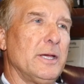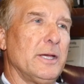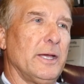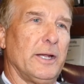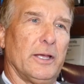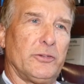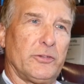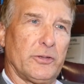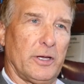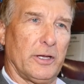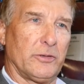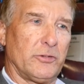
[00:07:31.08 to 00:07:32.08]
And as
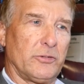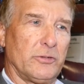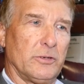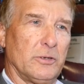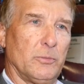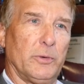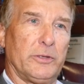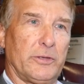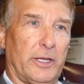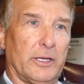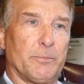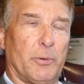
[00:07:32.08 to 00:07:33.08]
such, we
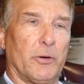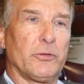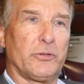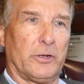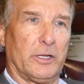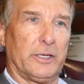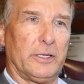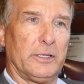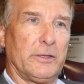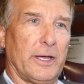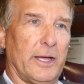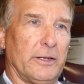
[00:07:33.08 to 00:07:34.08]
take it personally
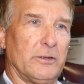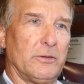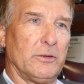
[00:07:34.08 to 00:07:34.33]
that